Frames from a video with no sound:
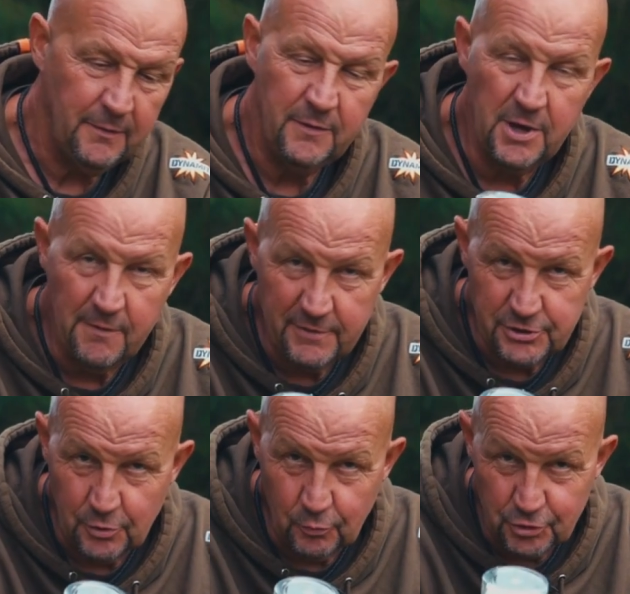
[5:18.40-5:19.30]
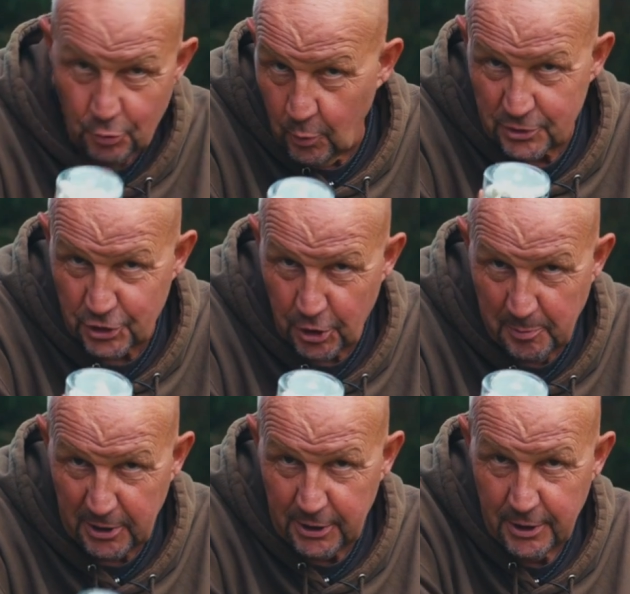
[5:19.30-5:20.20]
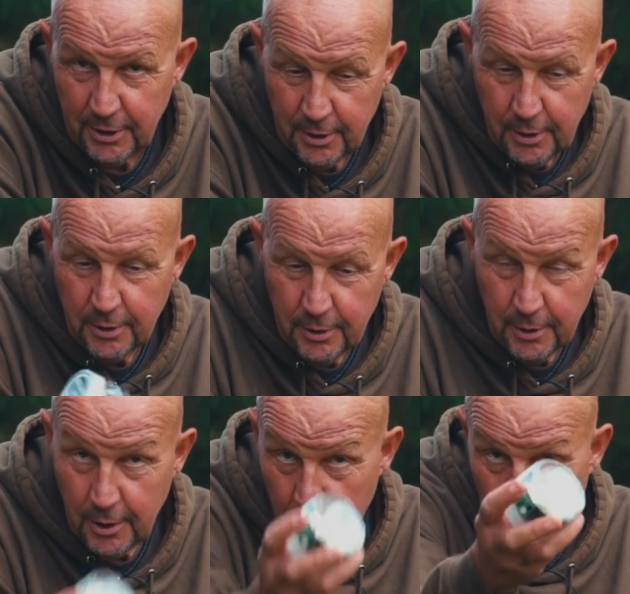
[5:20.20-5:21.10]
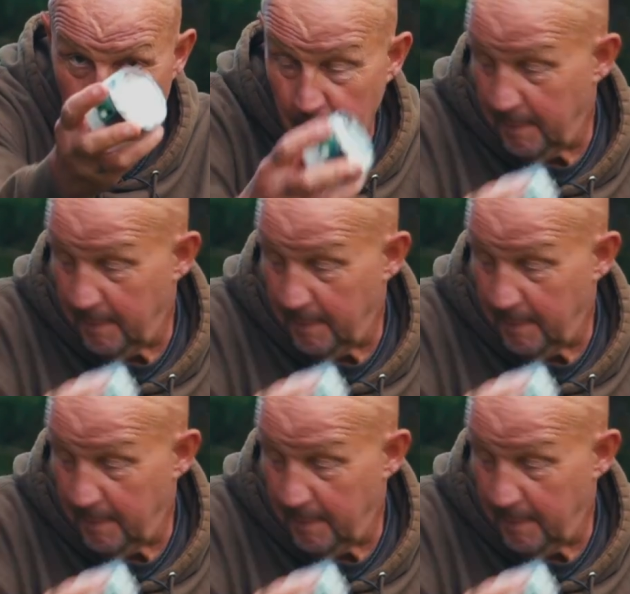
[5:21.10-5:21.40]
the originals are always going to be the